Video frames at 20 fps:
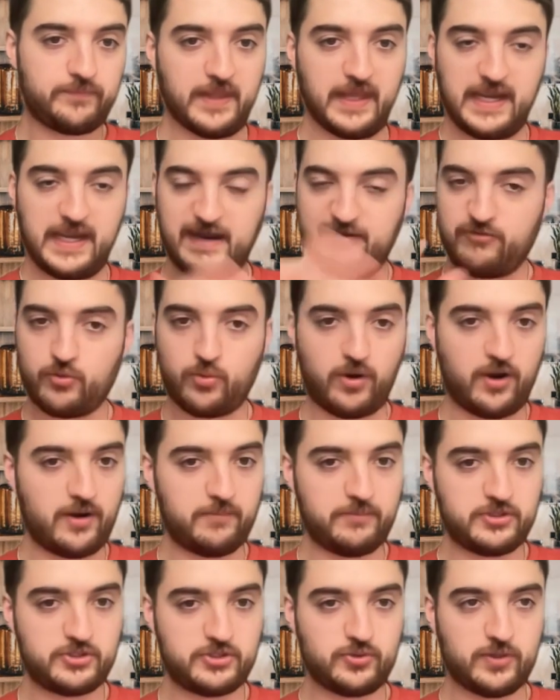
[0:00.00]
and everywhere
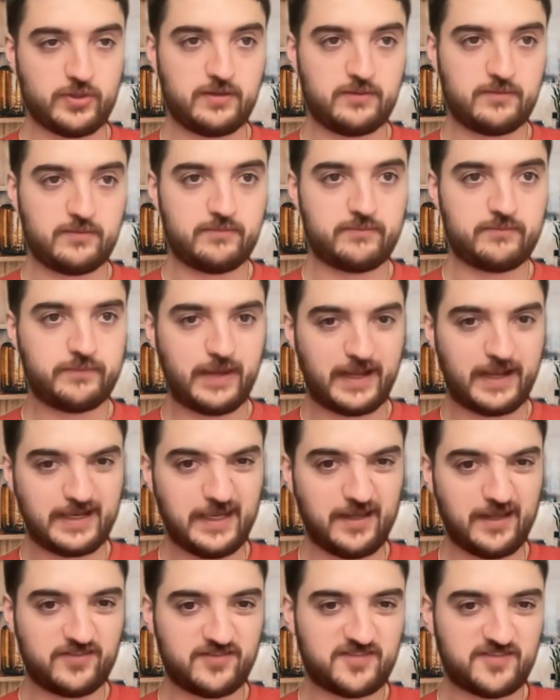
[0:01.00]
in between, I
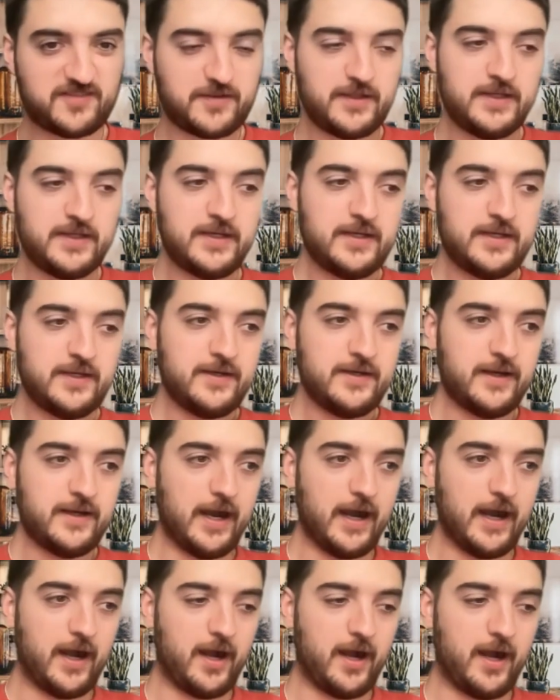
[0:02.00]
guess.
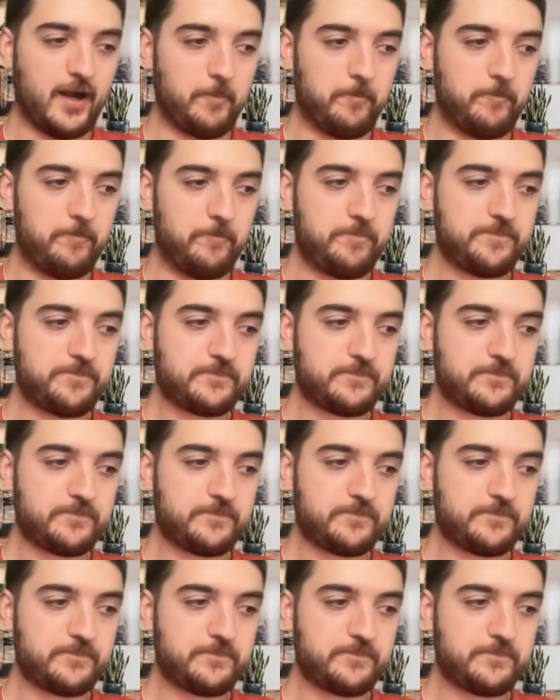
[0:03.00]
Um,